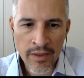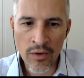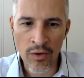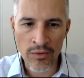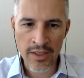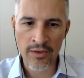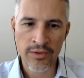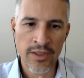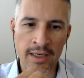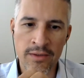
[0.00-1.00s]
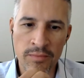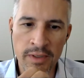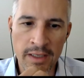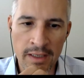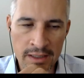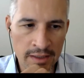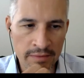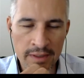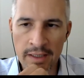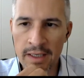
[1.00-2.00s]
goals are on track to be
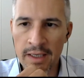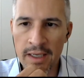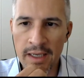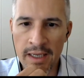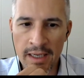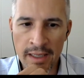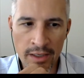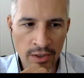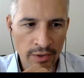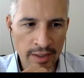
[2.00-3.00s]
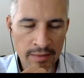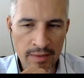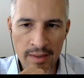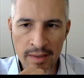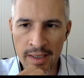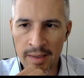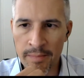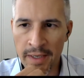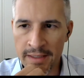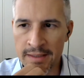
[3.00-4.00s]
achieved at the current
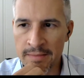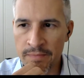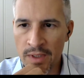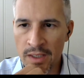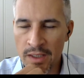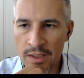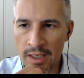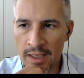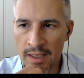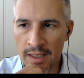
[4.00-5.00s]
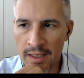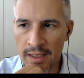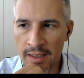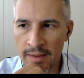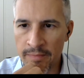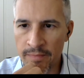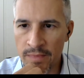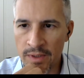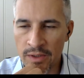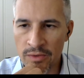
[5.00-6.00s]
pace.
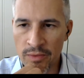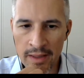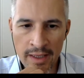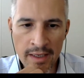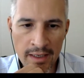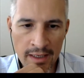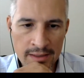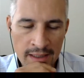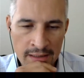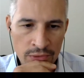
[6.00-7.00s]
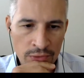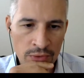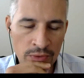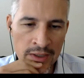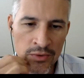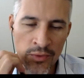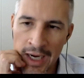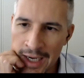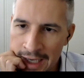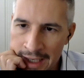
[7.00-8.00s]
So I think as you
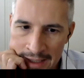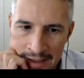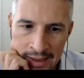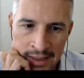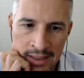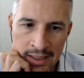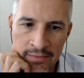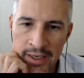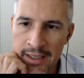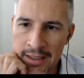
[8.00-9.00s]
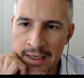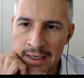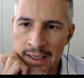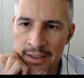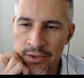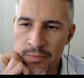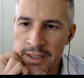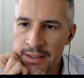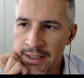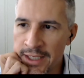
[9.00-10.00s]
highlighted very clearly in your
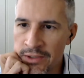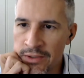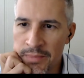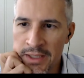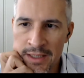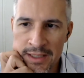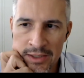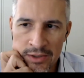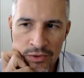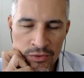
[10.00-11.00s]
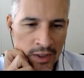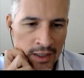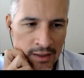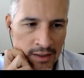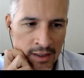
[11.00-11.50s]
presentation, business as usual